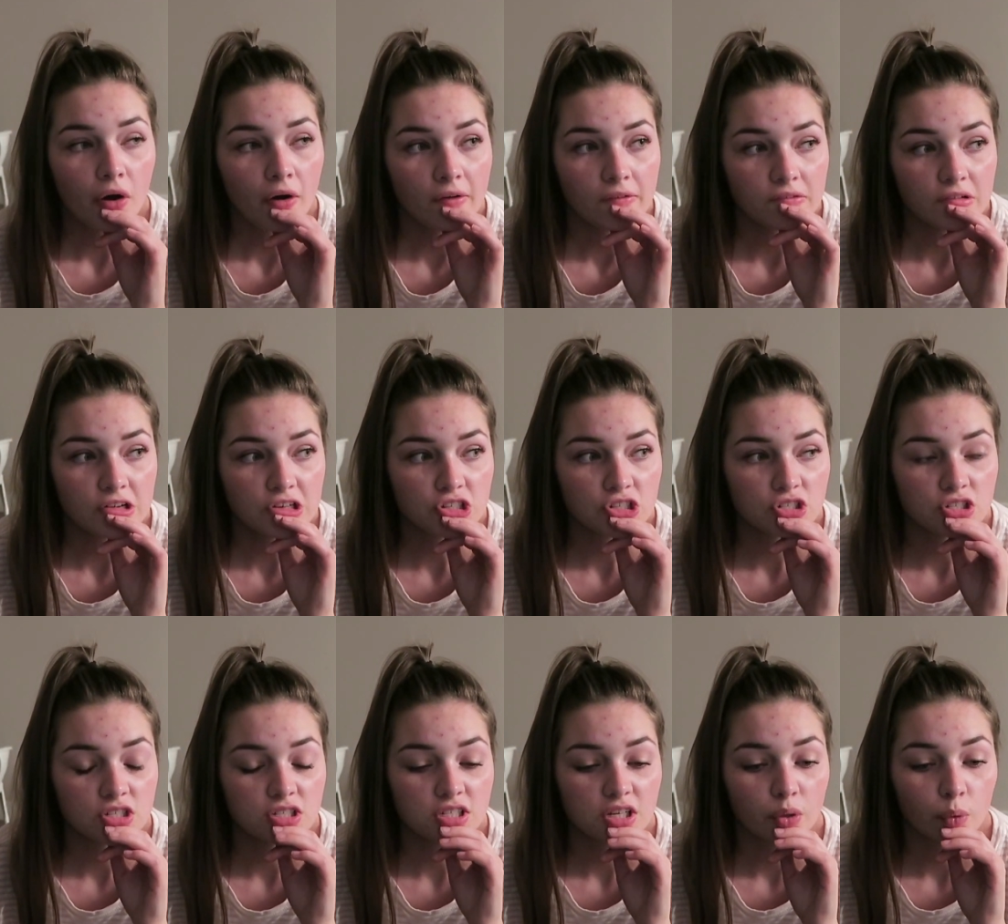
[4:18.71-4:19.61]
or if I
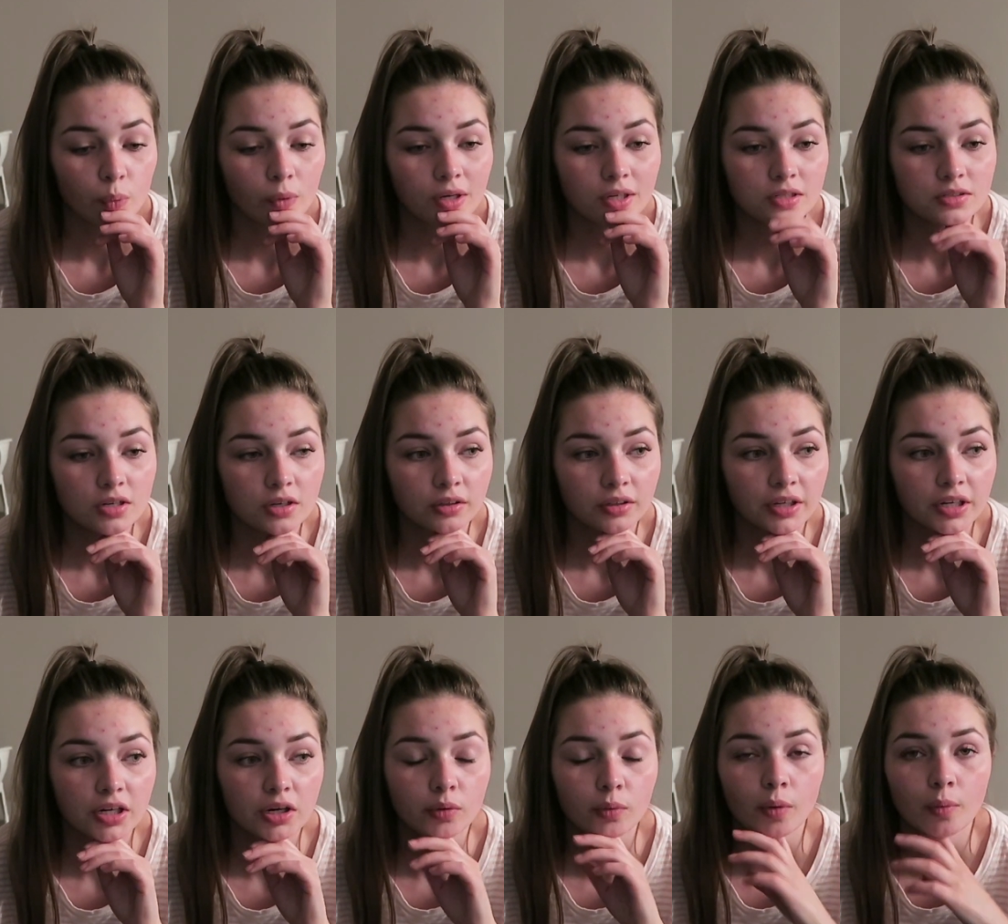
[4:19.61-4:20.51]
should just like wait until
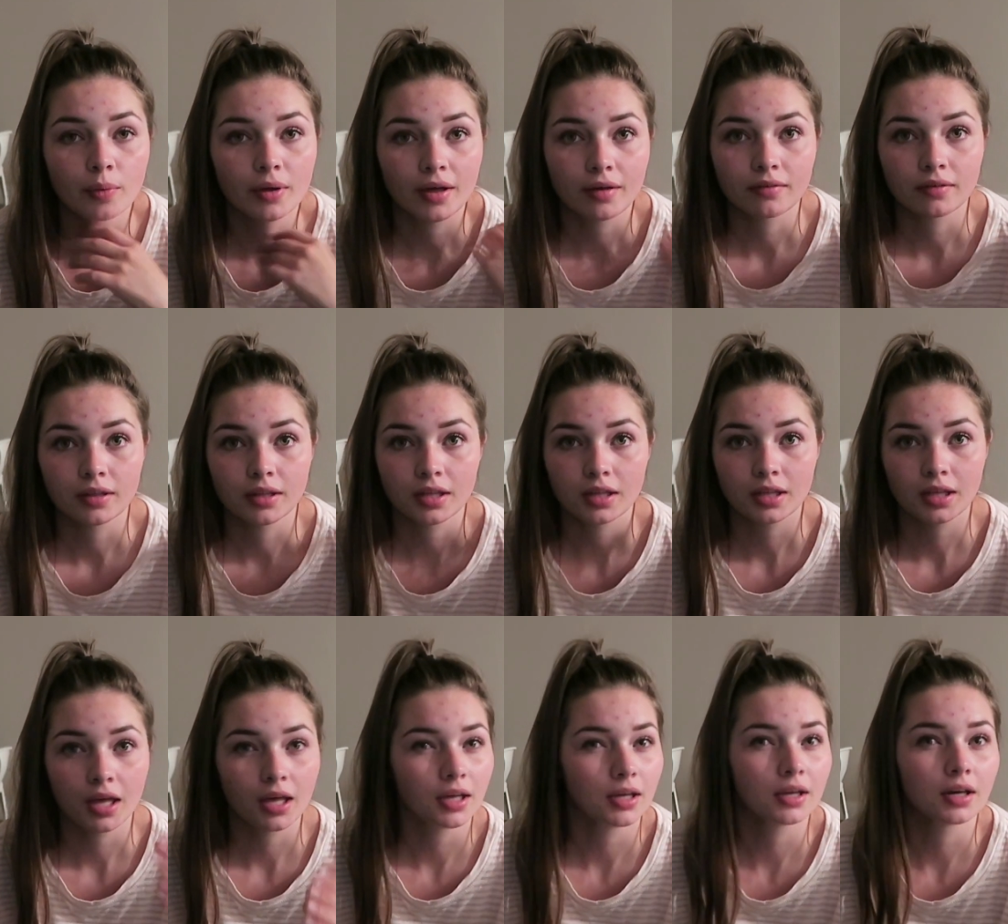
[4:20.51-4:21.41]
later when we have like
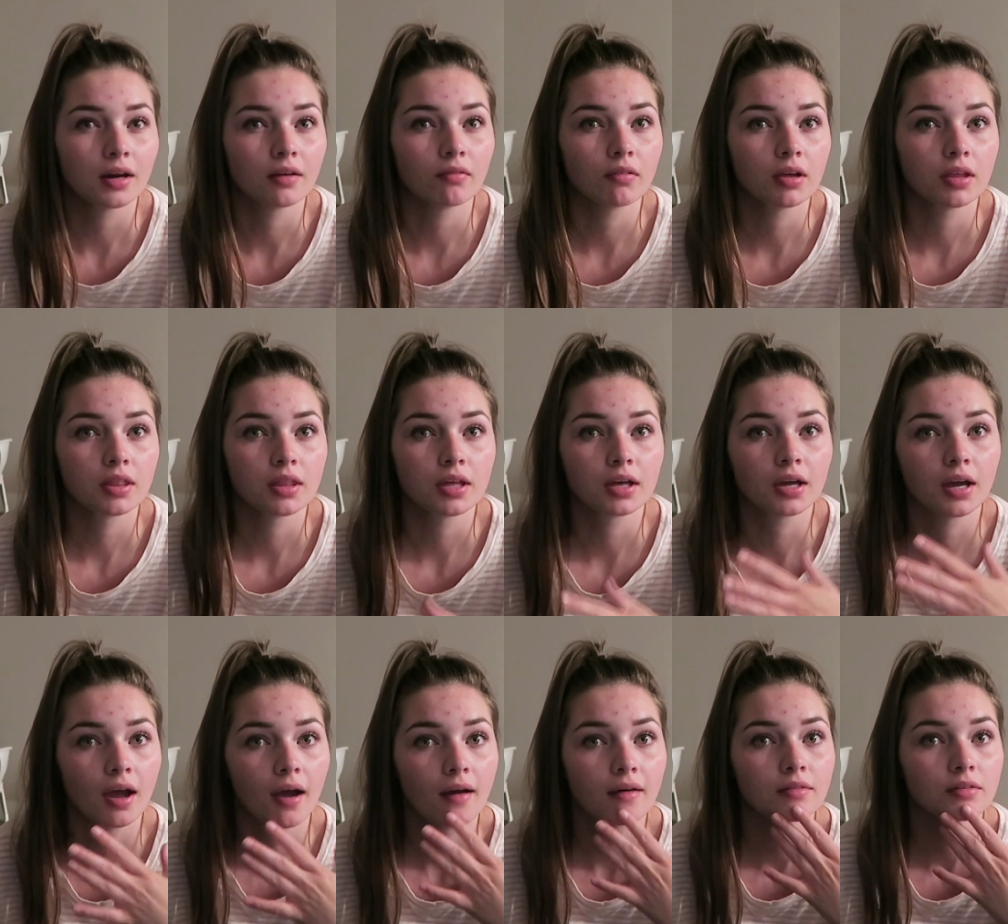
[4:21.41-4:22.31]
a cake and
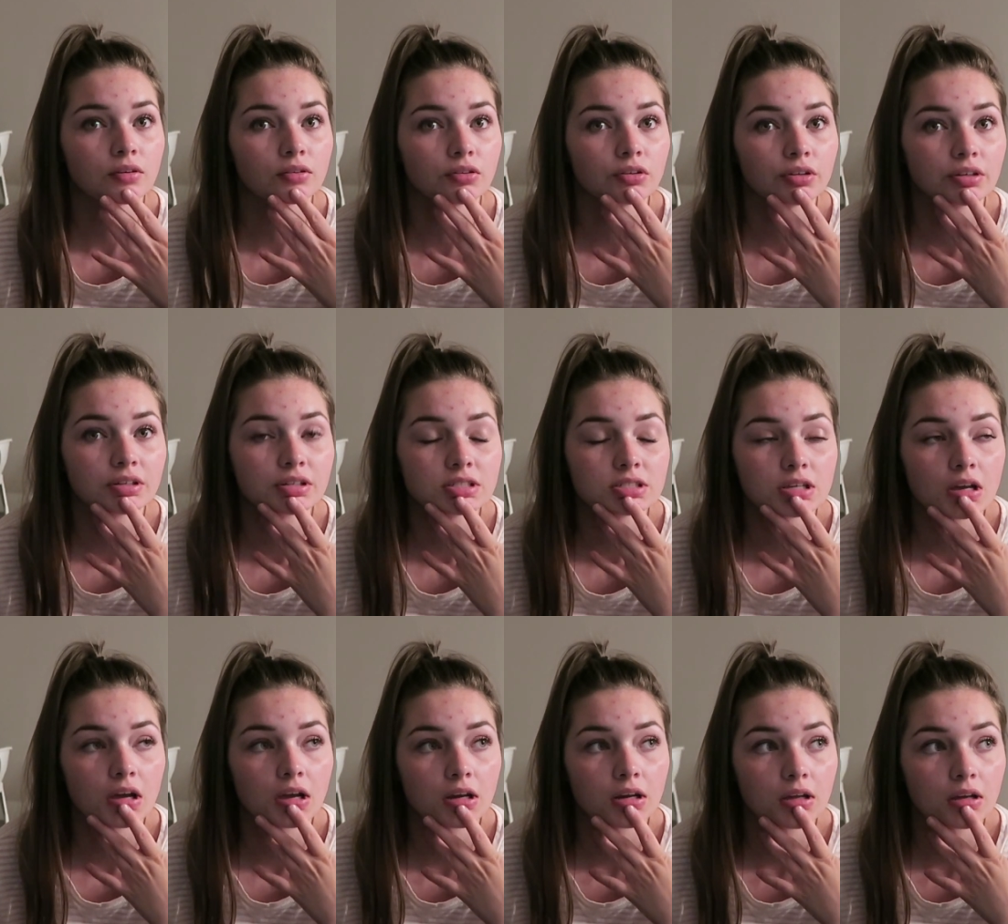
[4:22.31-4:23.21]
everything. I haven't really
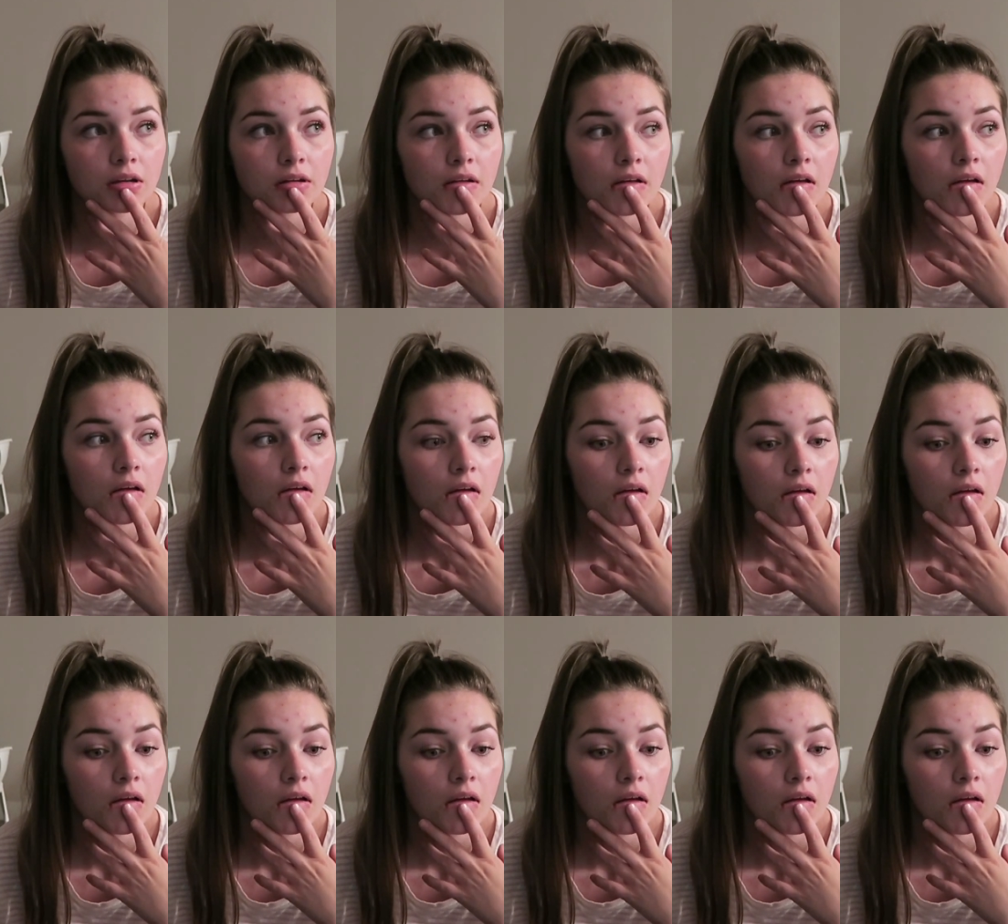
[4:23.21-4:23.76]
decided.